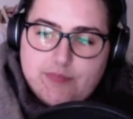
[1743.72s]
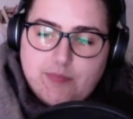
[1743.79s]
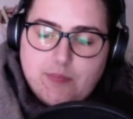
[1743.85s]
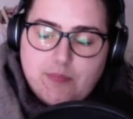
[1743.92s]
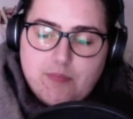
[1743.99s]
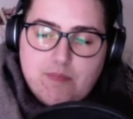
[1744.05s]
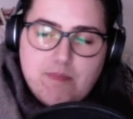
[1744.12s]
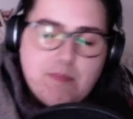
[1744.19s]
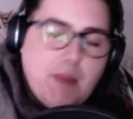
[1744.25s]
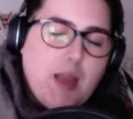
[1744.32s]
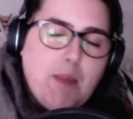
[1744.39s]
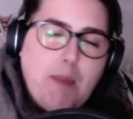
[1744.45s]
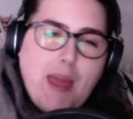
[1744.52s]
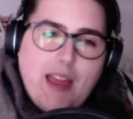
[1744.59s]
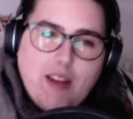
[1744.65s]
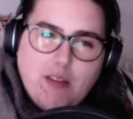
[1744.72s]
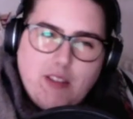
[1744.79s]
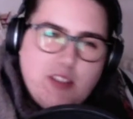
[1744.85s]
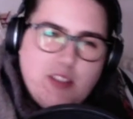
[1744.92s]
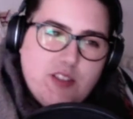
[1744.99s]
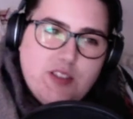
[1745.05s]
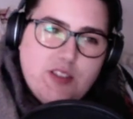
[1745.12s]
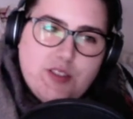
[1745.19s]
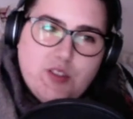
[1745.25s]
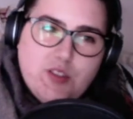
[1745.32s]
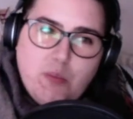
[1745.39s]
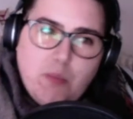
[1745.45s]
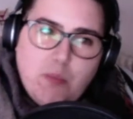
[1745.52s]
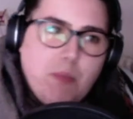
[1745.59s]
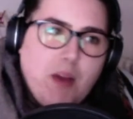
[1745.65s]
my parents,
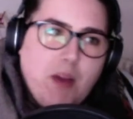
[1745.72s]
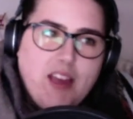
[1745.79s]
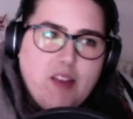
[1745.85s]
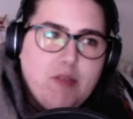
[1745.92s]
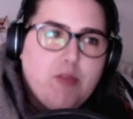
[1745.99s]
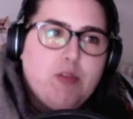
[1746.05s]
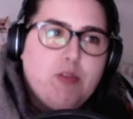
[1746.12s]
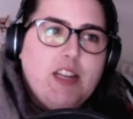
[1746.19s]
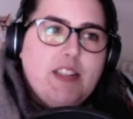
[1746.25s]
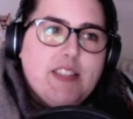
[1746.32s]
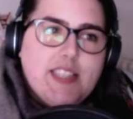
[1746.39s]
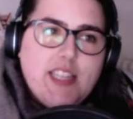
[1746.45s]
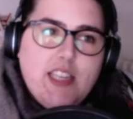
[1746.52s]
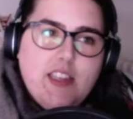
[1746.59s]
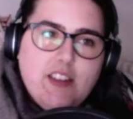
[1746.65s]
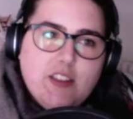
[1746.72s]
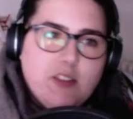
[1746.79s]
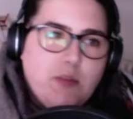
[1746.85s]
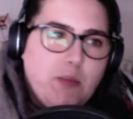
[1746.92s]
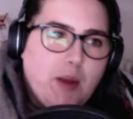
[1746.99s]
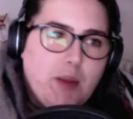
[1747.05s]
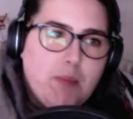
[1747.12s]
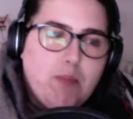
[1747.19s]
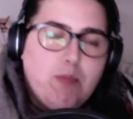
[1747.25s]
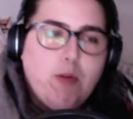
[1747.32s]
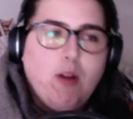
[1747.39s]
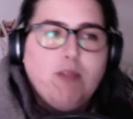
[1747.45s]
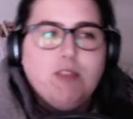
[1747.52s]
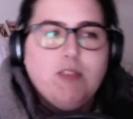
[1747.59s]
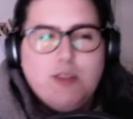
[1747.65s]
my friends here, my
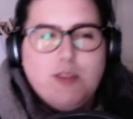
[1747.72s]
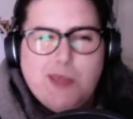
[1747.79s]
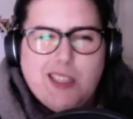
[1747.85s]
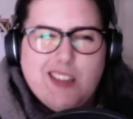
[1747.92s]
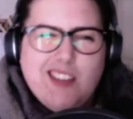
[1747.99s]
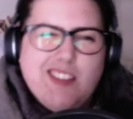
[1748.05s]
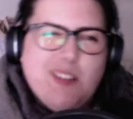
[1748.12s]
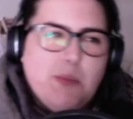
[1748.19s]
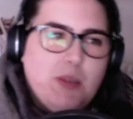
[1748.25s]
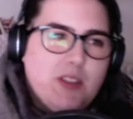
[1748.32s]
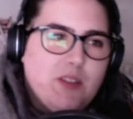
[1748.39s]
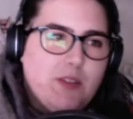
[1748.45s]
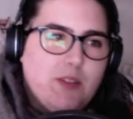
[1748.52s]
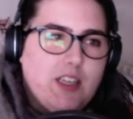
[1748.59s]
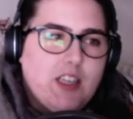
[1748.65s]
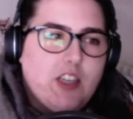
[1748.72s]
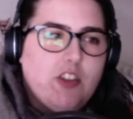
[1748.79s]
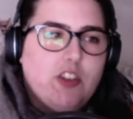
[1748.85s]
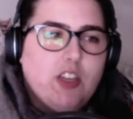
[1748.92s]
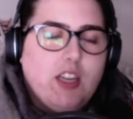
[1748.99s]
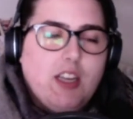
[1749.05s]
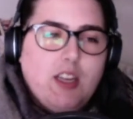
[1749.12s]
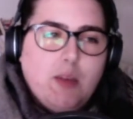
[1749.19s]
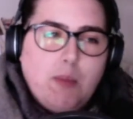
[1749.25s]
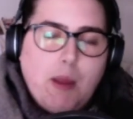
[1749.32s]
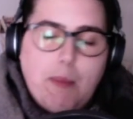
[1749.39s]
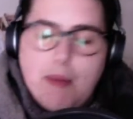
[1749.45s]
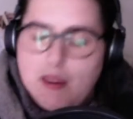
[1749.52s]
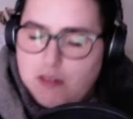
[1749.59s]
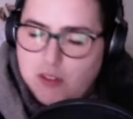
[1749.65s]
brothers speak a little bit of English, my
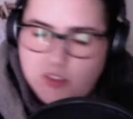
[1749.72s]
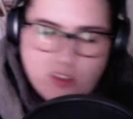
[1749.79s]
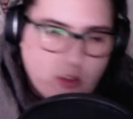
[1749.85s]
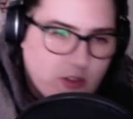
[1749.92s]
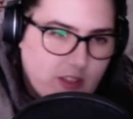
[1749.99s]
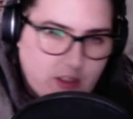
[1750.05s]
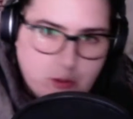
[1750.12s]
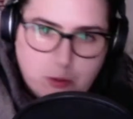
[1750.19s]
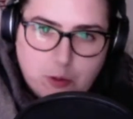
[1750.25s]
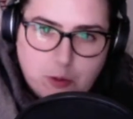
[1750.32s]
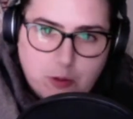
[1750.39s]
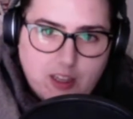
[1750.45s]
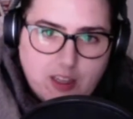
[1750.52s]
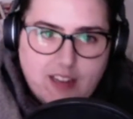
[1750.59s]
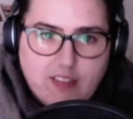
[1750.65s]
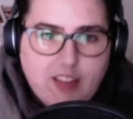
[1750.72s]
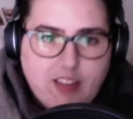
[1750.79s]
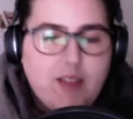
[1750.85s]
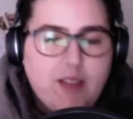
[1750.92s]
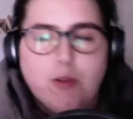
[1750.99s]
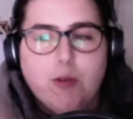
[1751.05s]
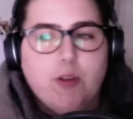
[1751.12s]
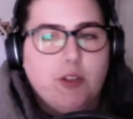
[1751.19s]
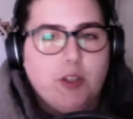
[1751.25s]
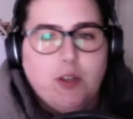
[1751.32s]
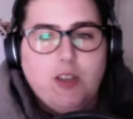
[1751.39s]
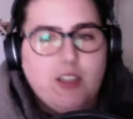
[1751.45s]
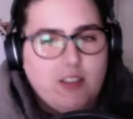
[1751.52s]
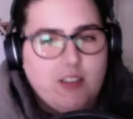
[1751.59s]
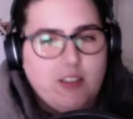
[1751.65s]
parents not at all, and everyone
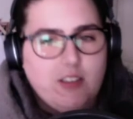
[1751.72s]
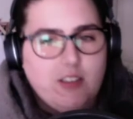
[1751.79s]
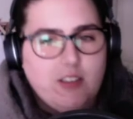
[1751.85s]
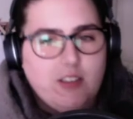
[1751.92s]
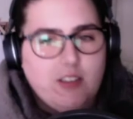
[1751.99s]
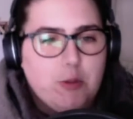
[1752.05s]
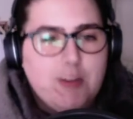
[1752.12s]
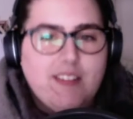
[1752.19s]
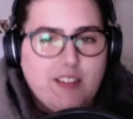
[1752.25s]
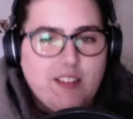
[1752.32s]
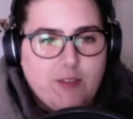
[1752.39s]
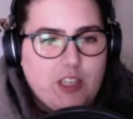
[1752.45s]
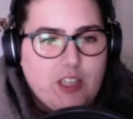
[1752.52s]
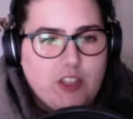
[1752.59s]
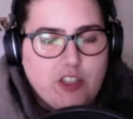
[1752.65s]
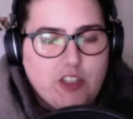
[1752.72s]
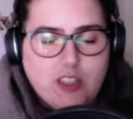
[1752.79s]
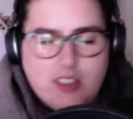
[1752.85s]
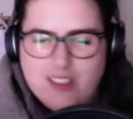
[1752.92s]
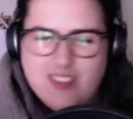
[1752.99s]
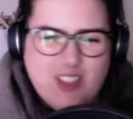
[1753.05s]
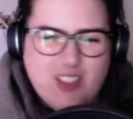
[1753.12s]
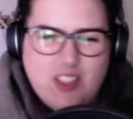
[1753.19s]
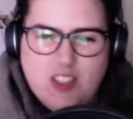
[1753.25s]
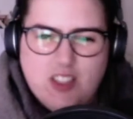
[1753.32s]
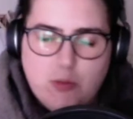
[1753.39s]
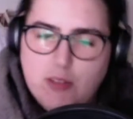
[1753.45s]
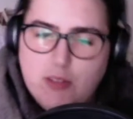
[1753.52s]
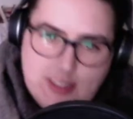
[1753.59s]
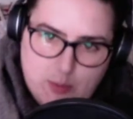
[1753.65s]
who is in this village
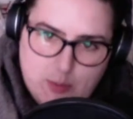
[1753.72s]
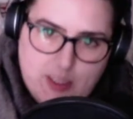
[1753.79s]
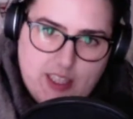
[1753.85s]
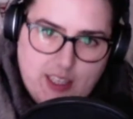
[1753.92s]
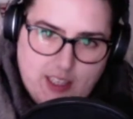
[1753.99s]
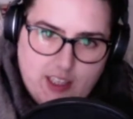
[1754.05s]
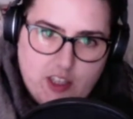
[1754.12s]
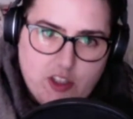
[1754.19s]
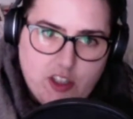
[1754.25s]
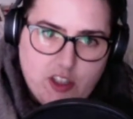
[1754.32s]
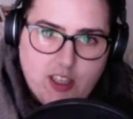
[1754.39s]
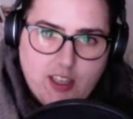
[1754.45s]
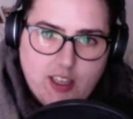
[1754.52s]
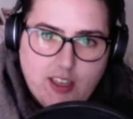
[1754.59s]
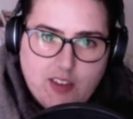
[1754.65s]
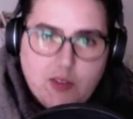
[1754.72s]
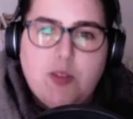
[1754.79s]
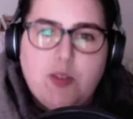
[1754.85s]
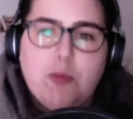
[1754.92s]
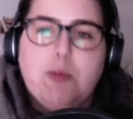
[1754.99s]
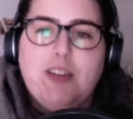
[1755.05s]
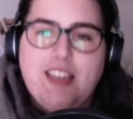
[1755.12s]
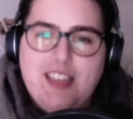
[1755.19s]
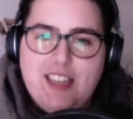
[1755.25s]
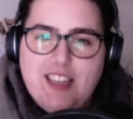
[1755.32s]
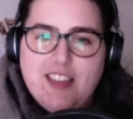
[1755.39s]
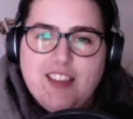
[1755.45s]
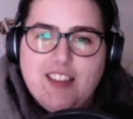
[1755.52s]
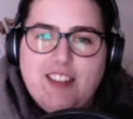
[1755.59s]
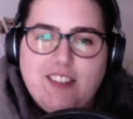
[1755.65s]
doesn't really speak English. So it's
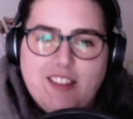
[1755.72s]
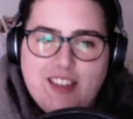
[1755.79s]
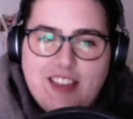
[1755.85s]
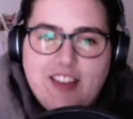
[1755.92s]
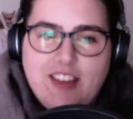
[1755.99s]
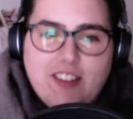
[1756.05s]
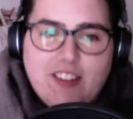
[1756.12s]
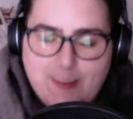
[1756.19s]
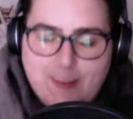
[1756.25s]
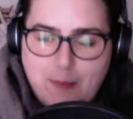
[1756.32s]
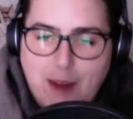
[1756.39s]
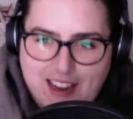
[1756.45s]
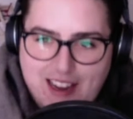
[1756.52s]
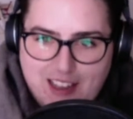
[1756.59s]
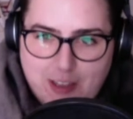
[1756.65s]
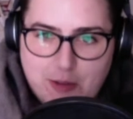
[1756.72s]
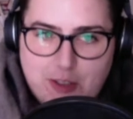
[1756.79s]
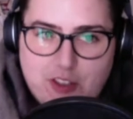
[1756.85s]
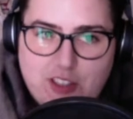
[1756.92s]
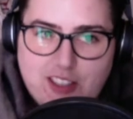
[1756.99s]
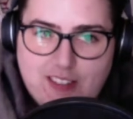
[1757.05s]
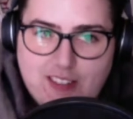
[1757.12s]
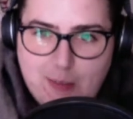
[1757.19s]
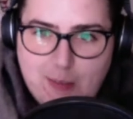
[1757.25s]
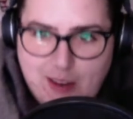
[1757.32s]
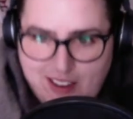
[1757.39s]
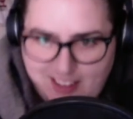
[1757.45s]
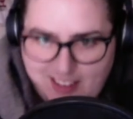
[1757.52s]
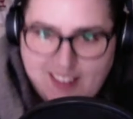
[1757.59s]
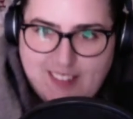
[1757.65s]
my language. It's
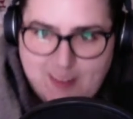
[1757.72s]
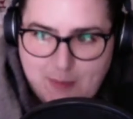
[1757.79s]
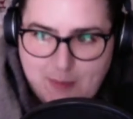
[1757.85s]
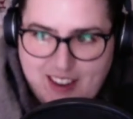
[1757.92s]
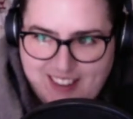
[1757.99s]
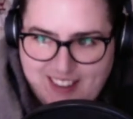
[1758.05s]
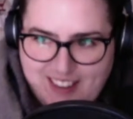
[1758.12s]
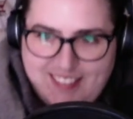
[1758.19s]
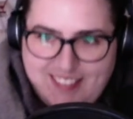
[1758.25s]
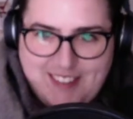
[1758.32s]
my secret